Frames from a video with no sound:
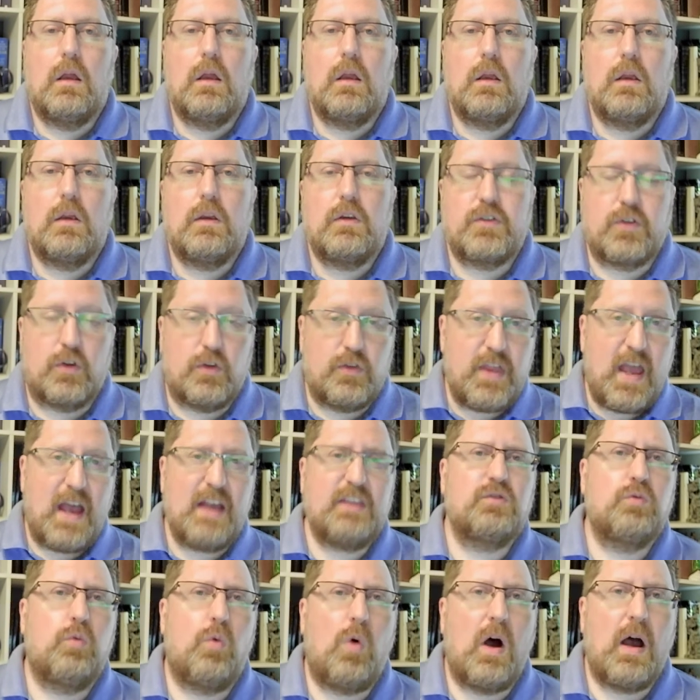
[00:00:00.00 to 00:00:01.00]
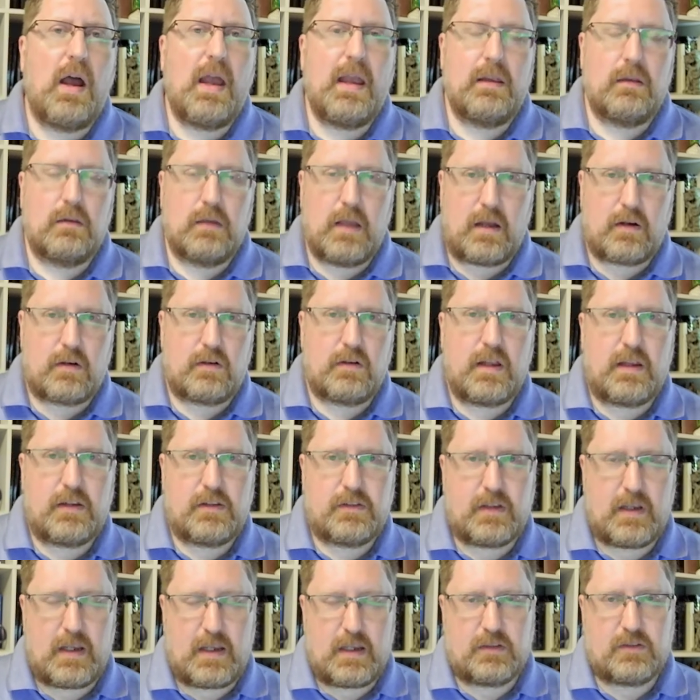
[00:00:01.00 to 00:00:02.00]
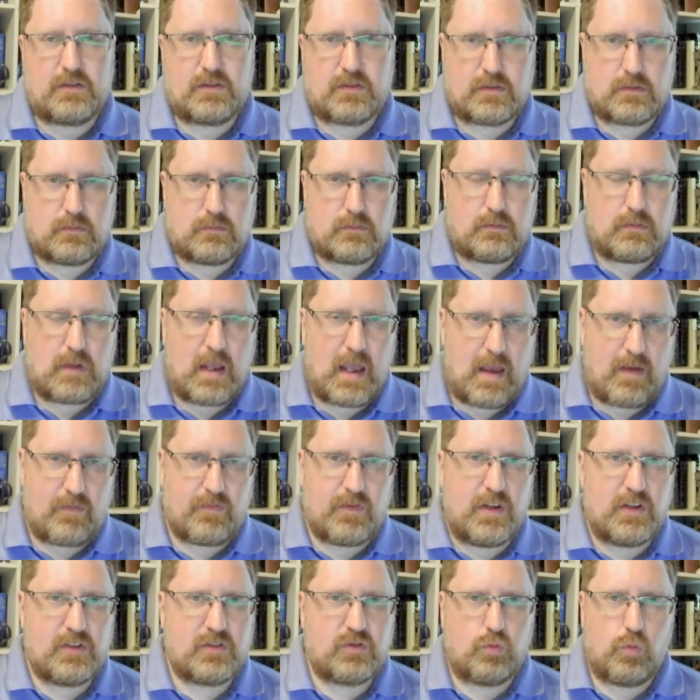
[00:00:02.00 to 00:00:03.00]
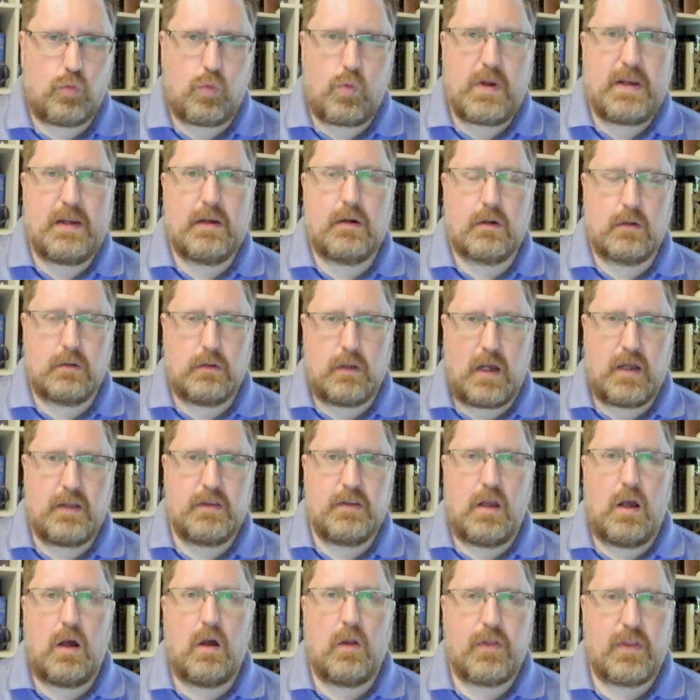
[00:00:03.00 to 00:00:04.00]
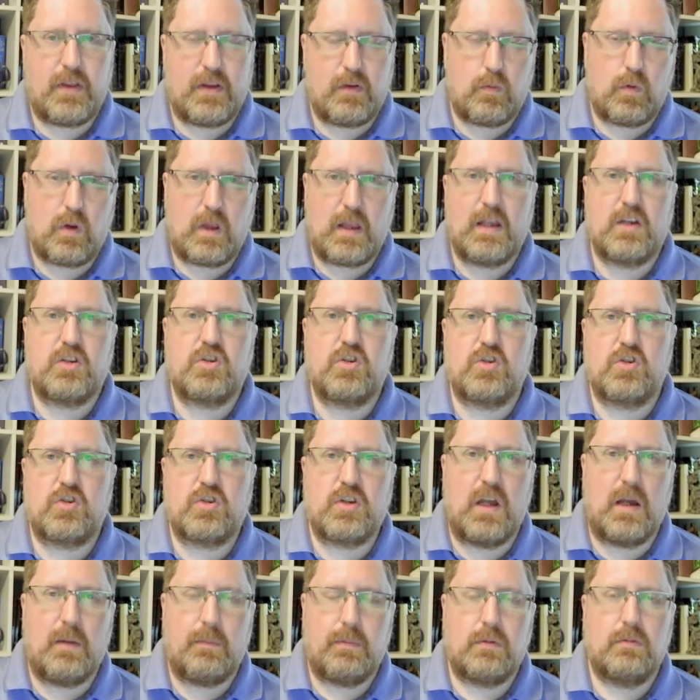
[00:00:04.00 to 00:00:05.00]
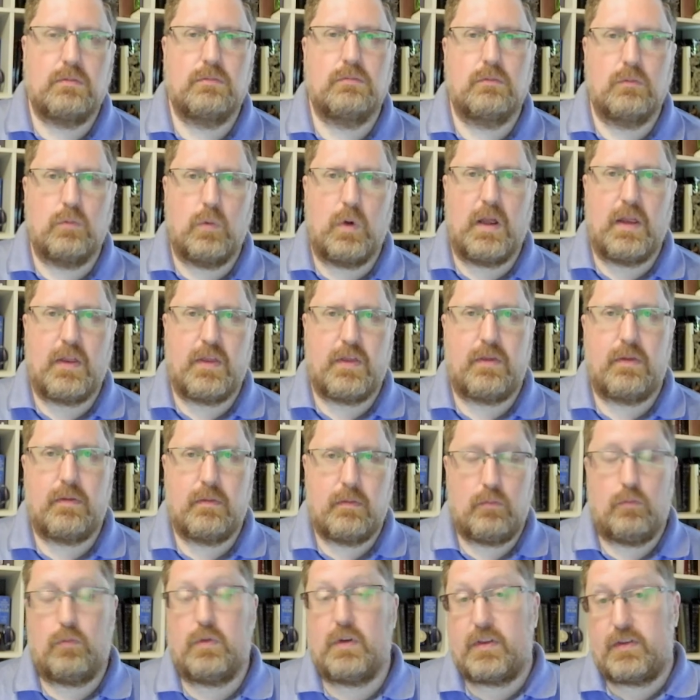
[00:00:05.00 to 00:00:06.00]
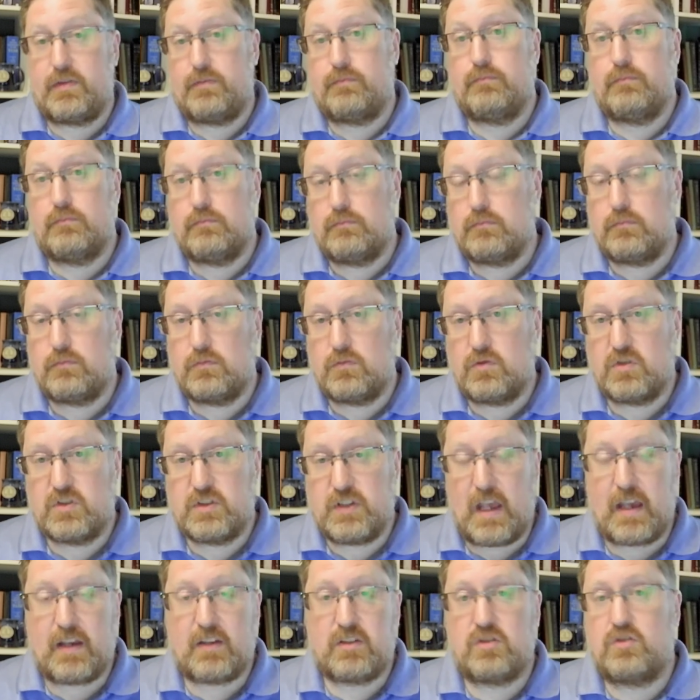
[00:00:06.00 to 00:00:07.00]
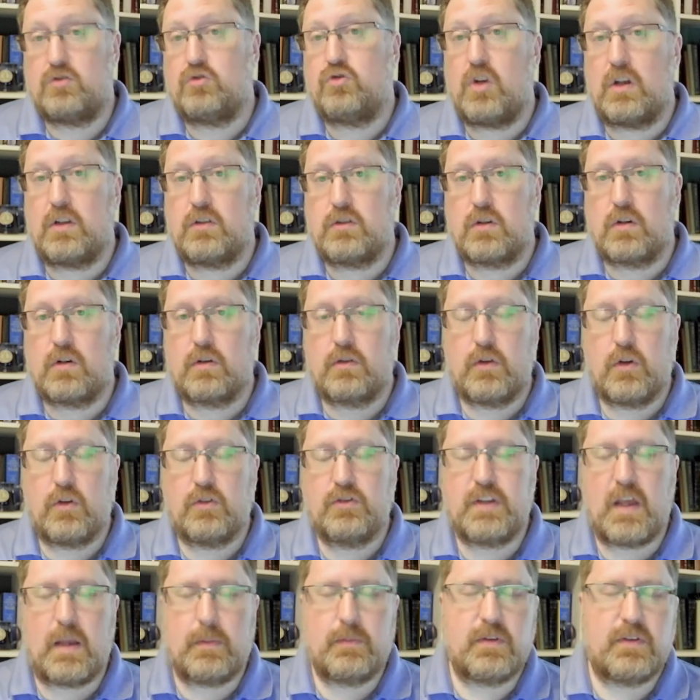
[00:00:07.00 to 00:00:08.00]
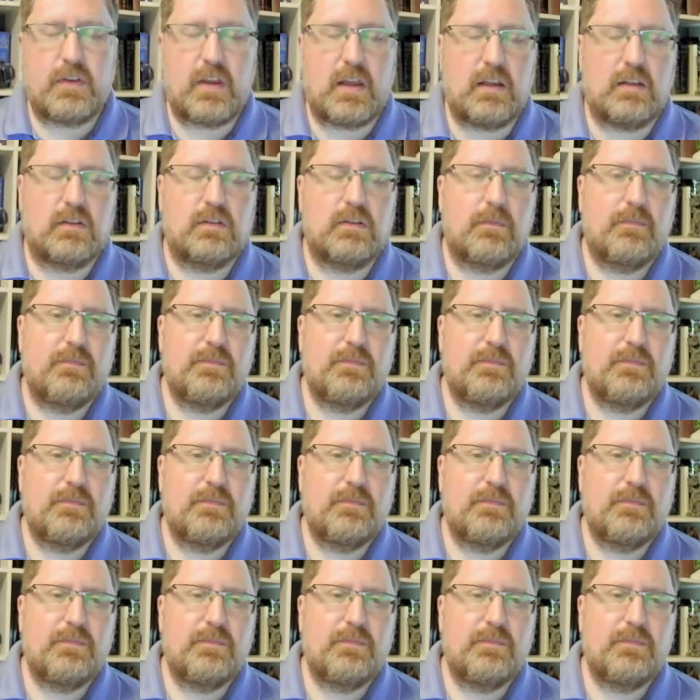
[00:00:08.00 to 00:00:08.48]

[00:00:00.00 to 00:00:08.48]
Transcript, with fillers: So that's why Latter day Saints have this weird, unhealthy relationship with, with sex, gender, those types of things.